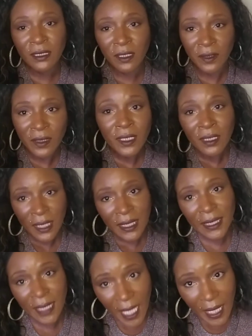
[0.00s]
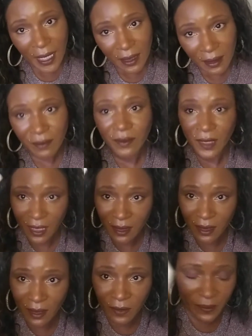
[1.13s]
So yay, this
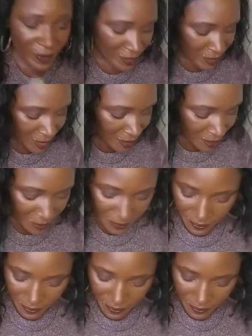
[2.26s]
is a repurchase.